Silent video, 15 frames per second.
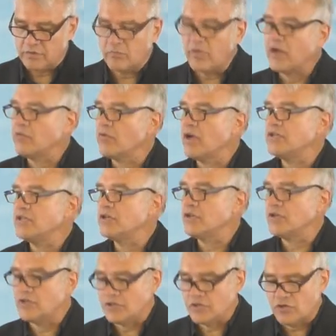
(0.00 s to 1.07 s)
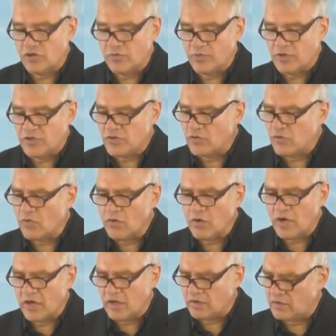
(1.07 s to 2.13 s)
or by raising a disturbance,
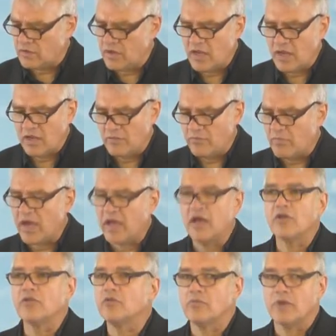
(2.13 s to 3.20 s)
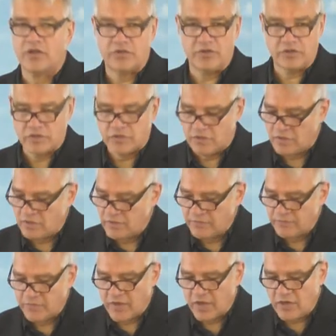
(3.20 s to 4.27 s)
or by other methods.
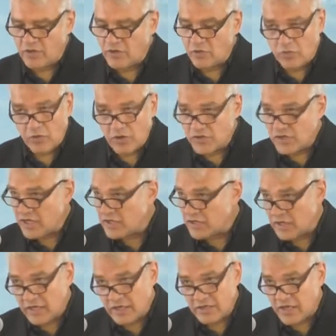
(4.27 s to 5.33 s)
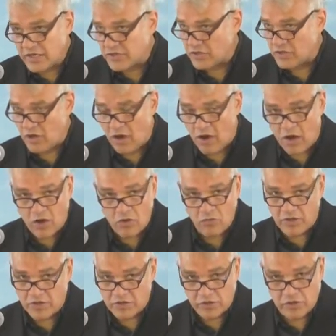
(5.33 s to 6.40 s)
In other words, it doesn't
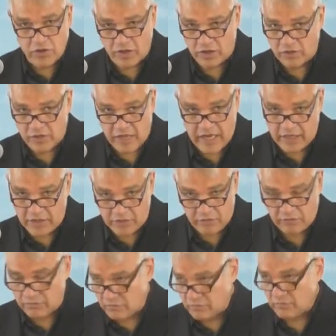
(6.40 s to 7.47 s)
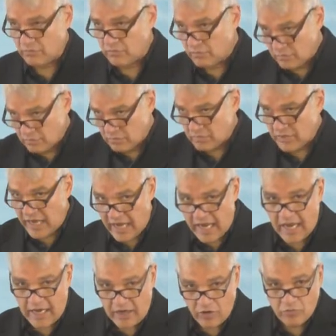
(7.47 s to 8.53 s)
always look like
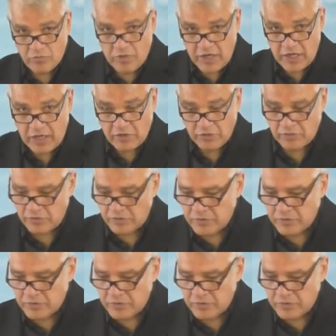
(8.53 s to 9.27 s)
A or B.